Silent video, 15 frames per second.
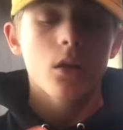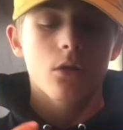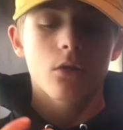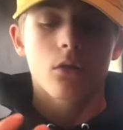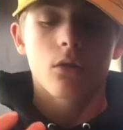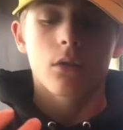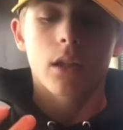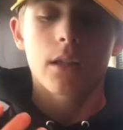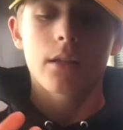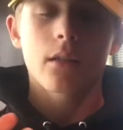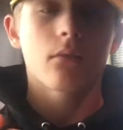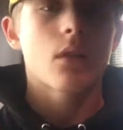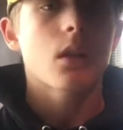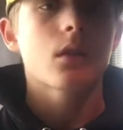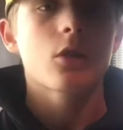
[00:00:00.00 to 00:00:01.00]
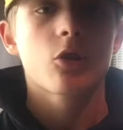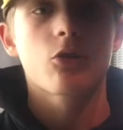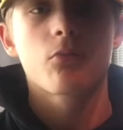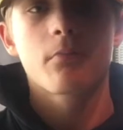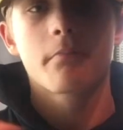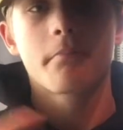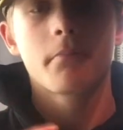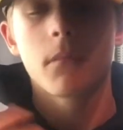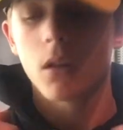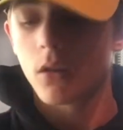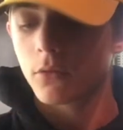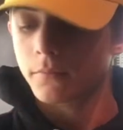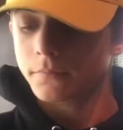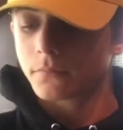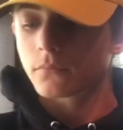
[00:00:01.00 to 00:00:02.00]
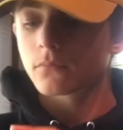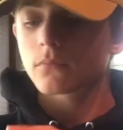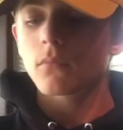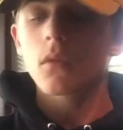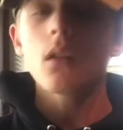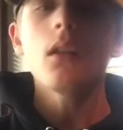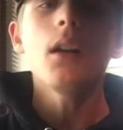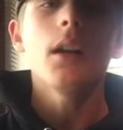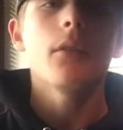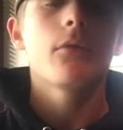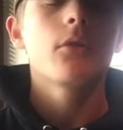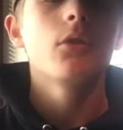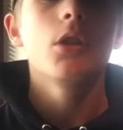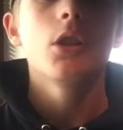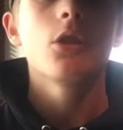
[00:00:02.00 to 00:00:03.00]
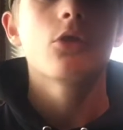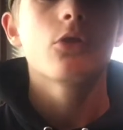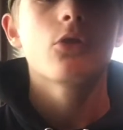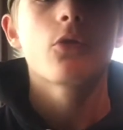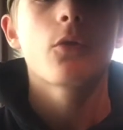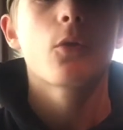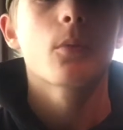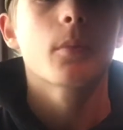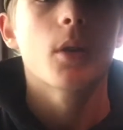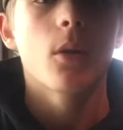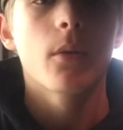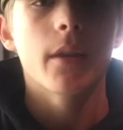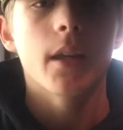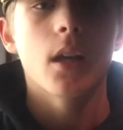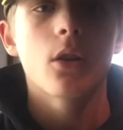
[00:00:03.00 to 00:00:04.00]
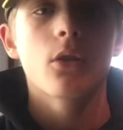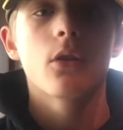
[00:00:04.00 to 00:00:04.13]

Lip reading: So that's just, if you need your uniform, go in there.